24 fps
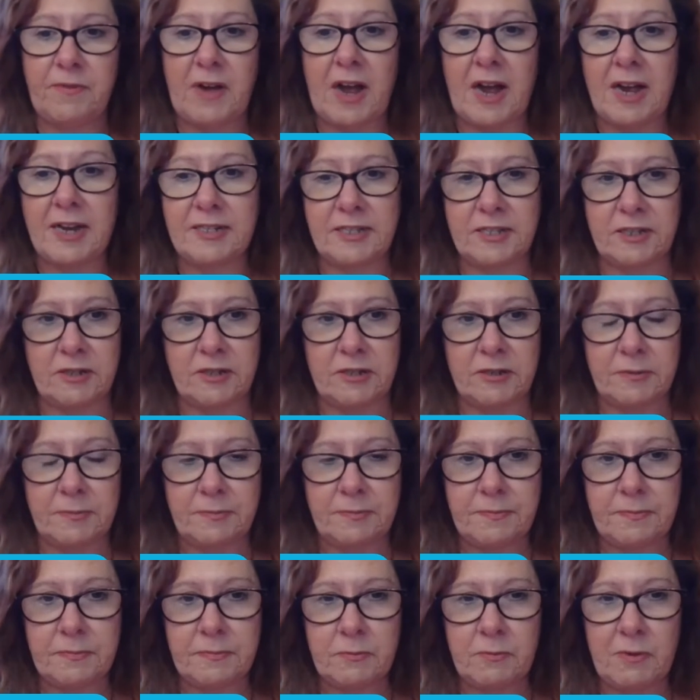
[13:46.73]
Pfizer,
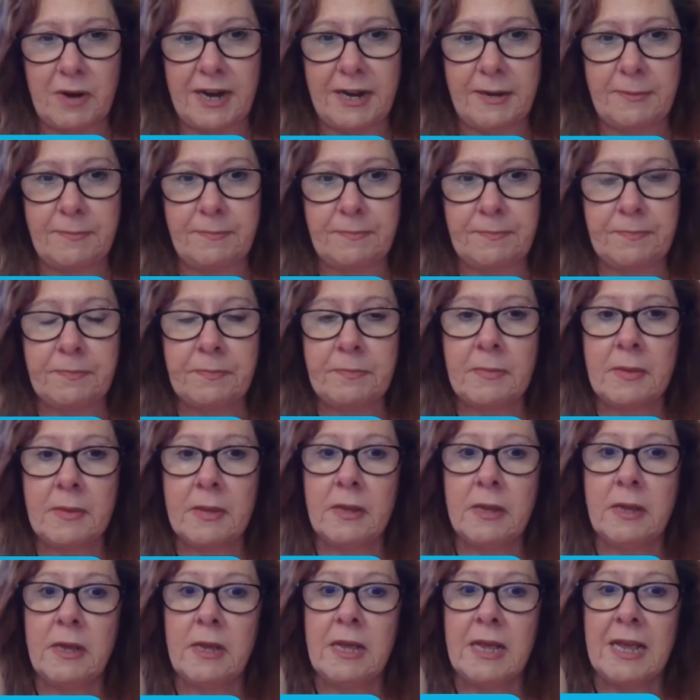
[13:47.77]
right?
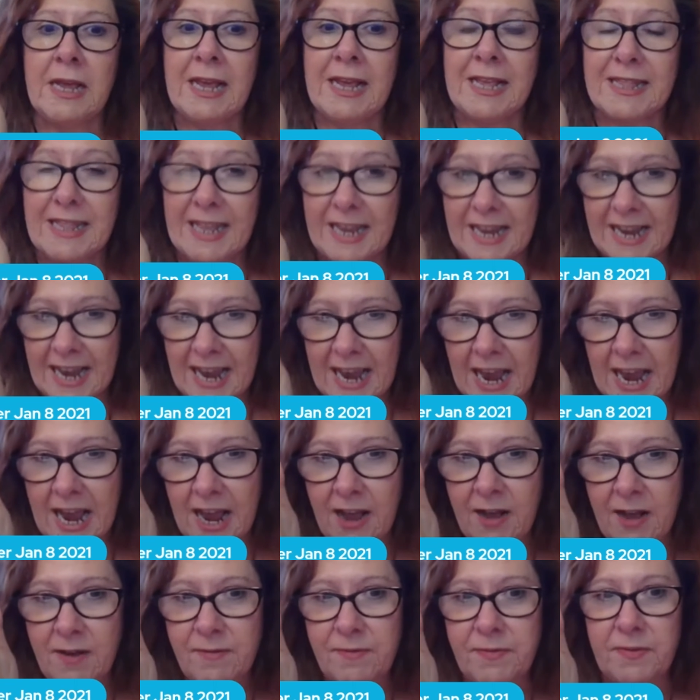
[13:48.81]
They
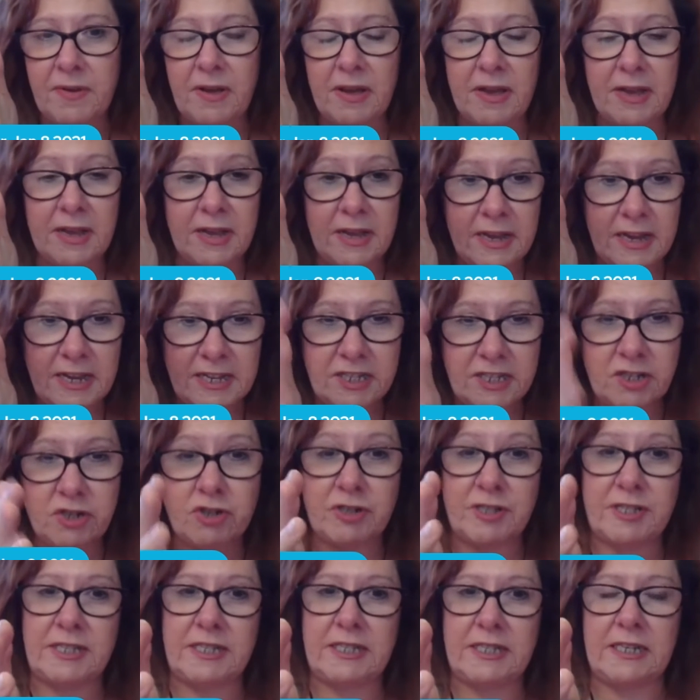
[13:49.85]
have
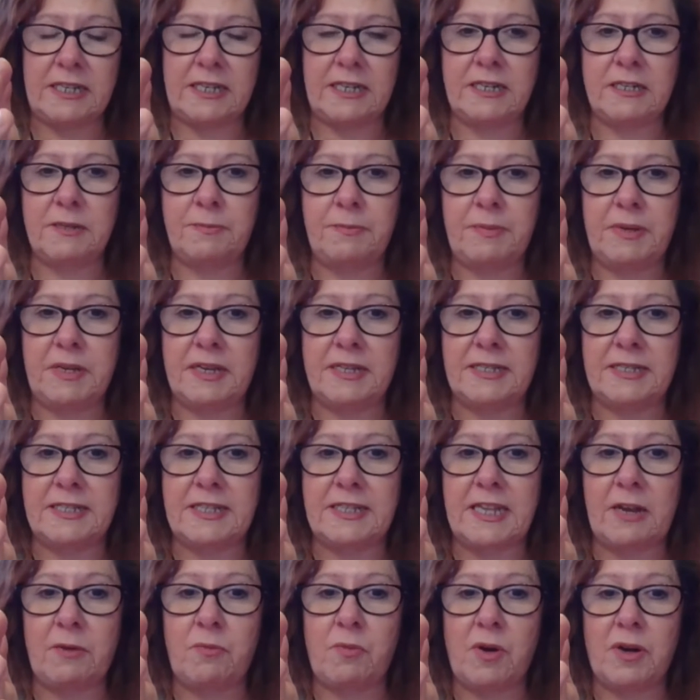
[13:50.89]
interest in it because
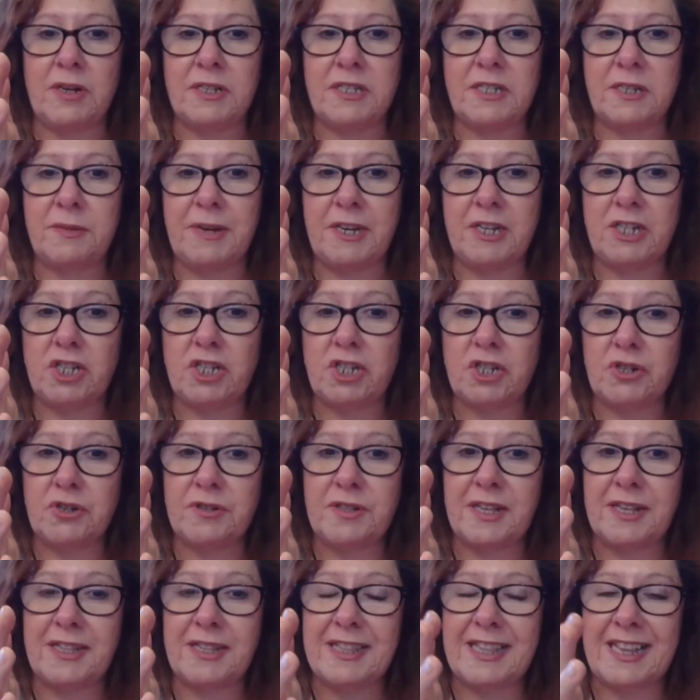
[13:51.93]
they want to make
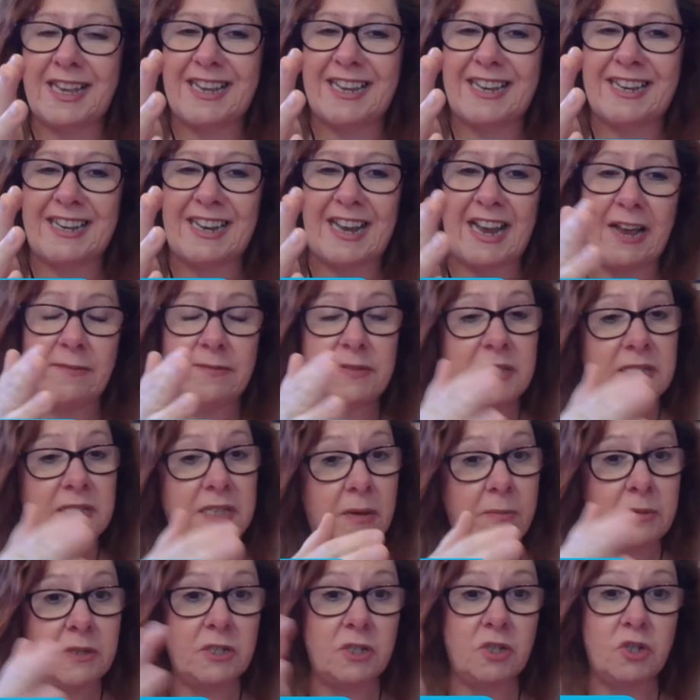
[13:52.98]
sure that they can have
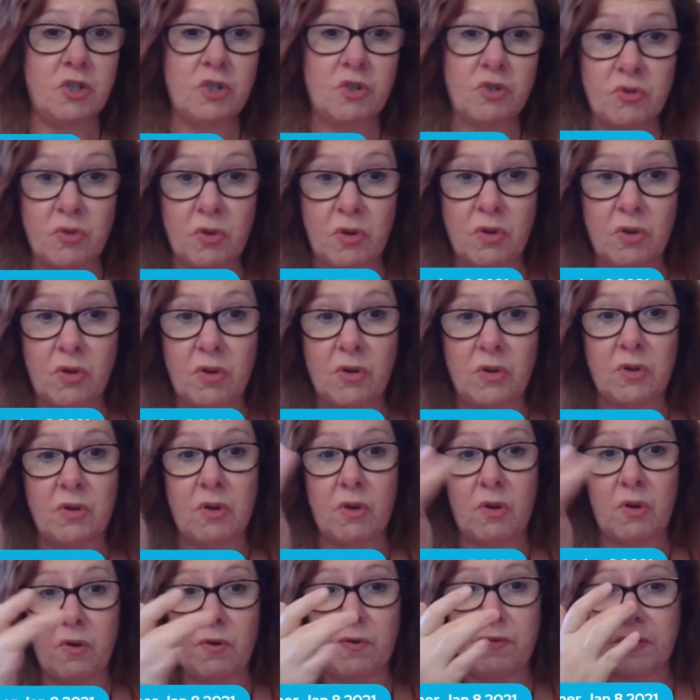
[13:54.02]
some
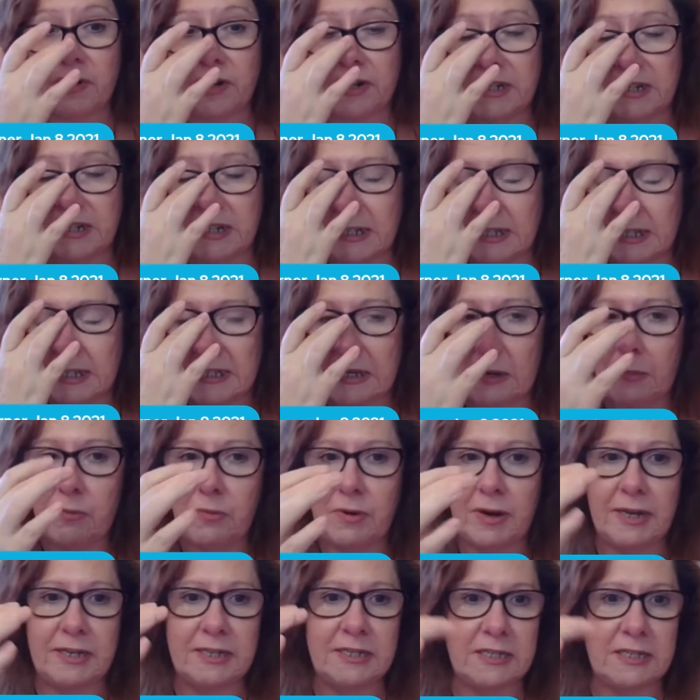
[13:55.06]
control over it in
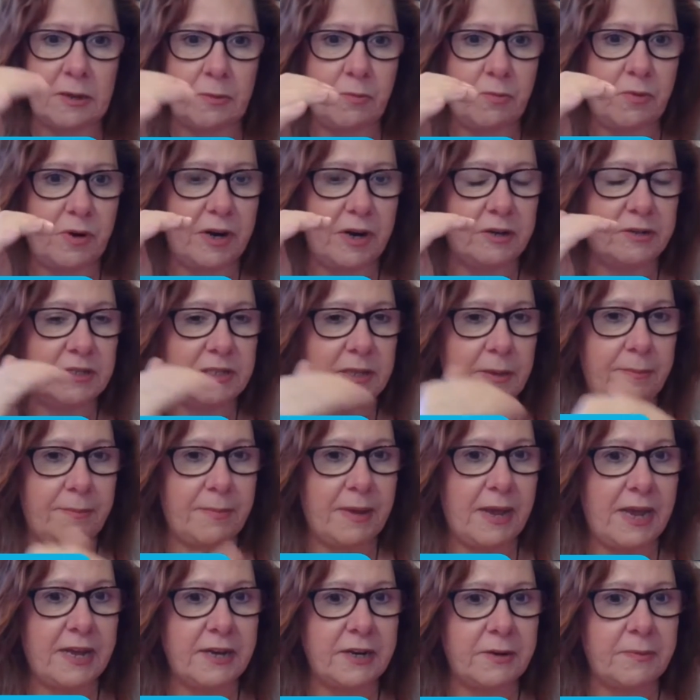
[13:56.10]
some way, in somewhere, some
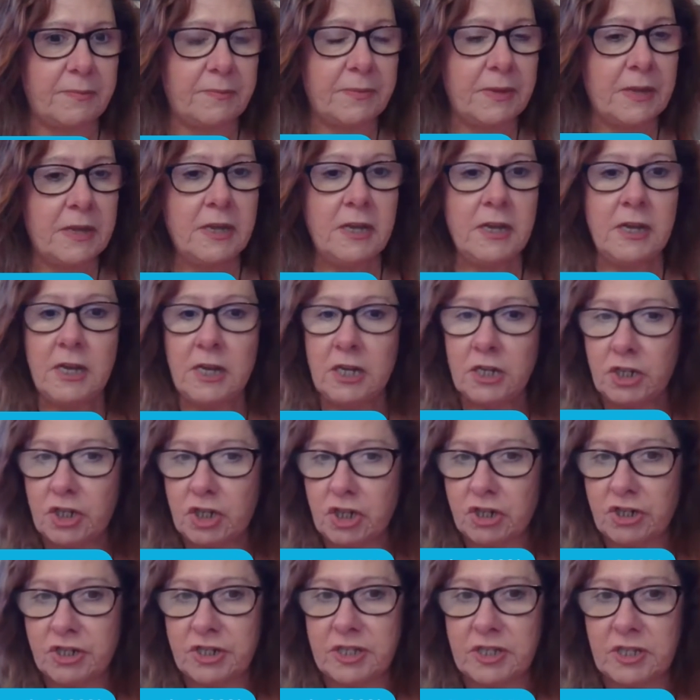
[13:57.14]
manner.
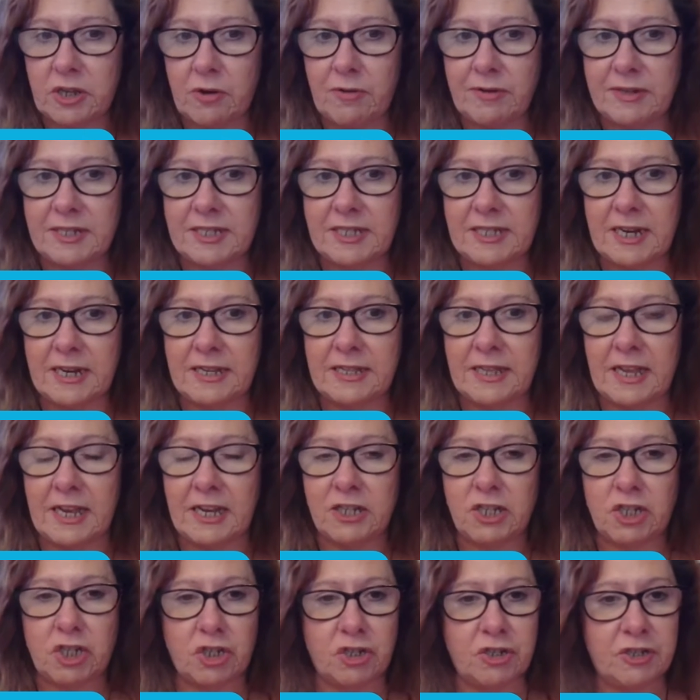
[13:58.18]
Church has always done
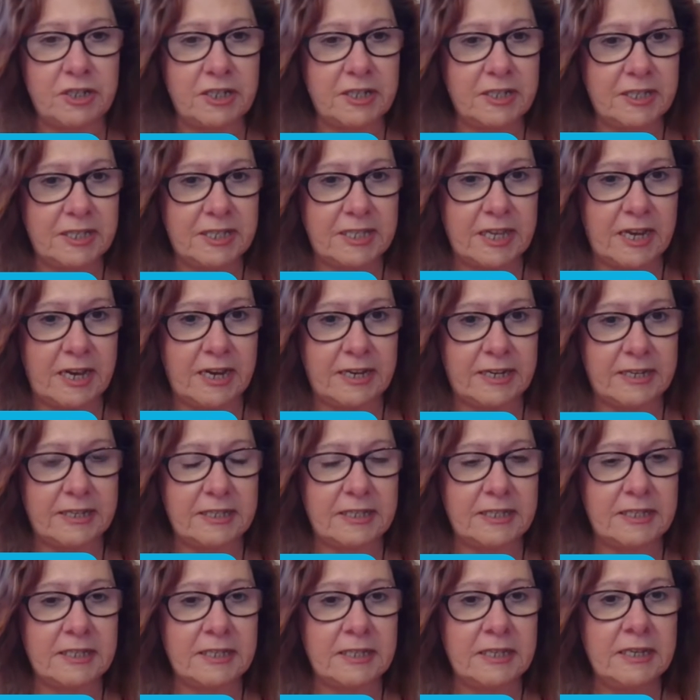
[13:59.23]
that. Church and
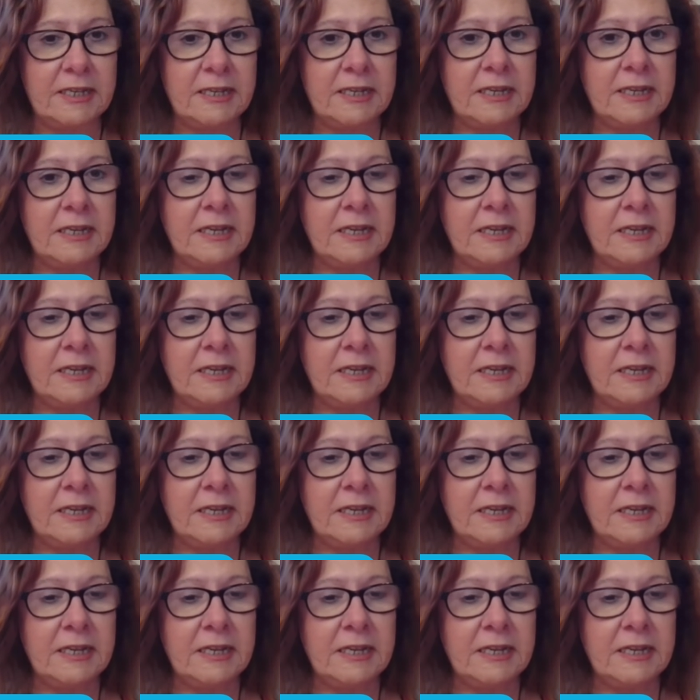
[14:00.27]
science